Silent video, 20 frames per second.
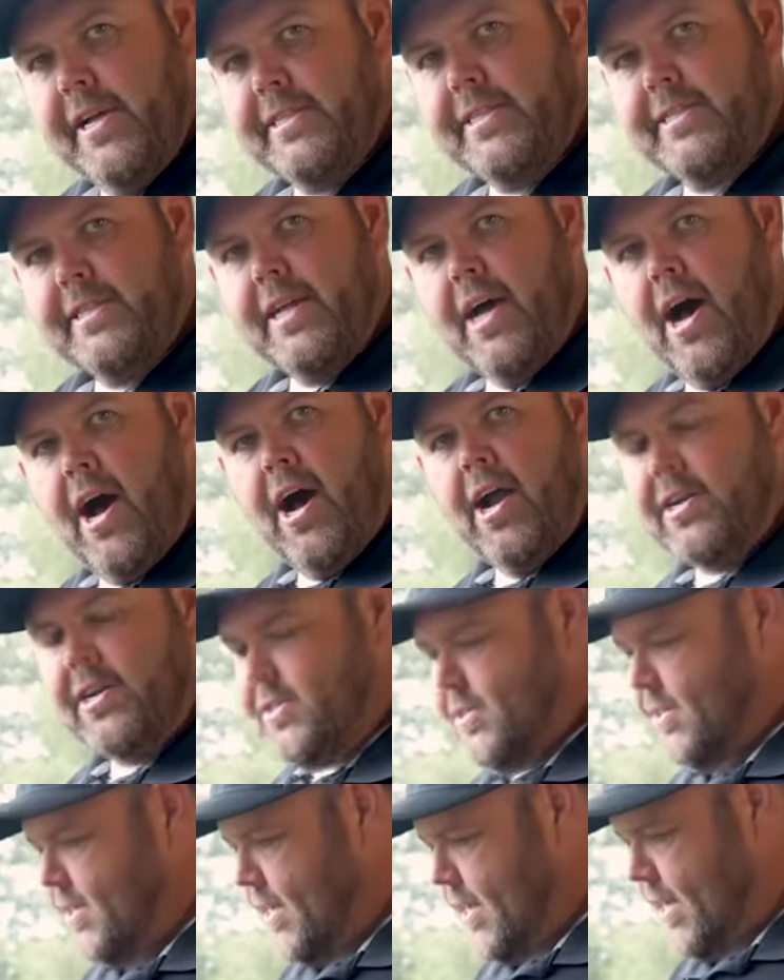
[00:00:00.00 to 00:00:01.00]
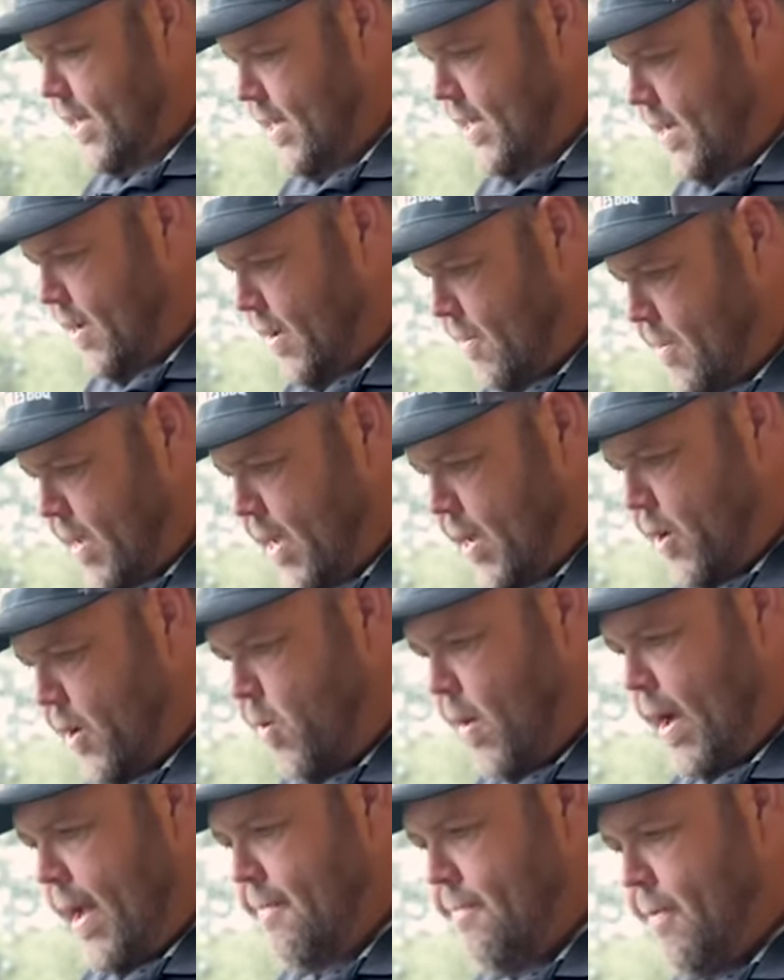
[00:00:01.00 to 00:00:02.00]
is honestly gonna be a
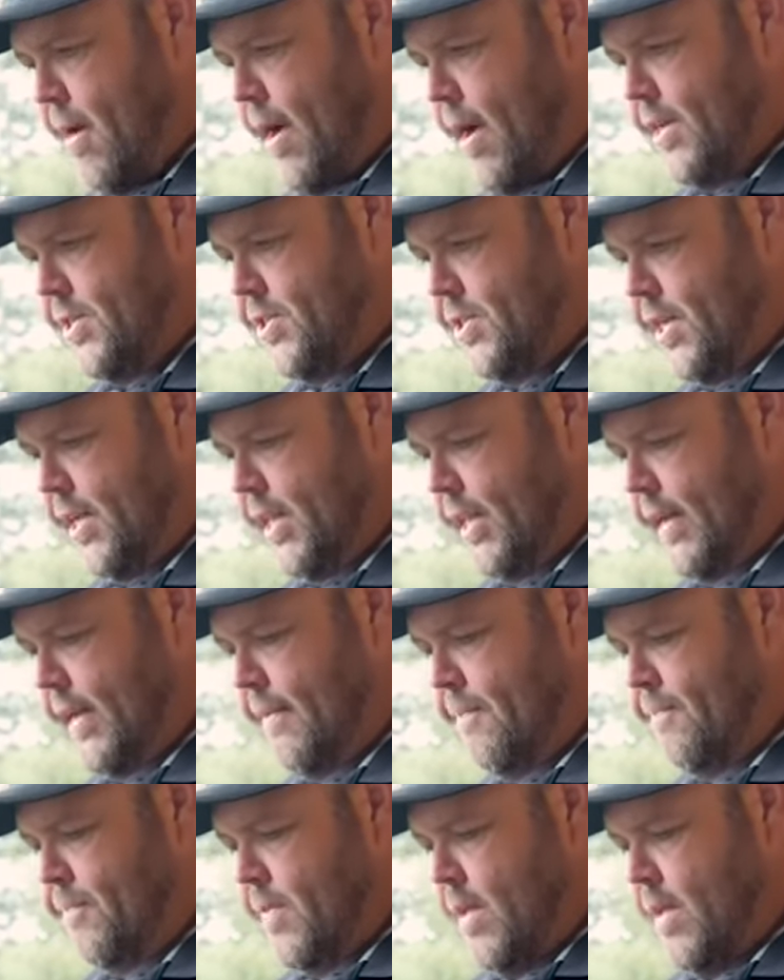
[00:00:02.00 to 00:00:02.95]
great pot of chili.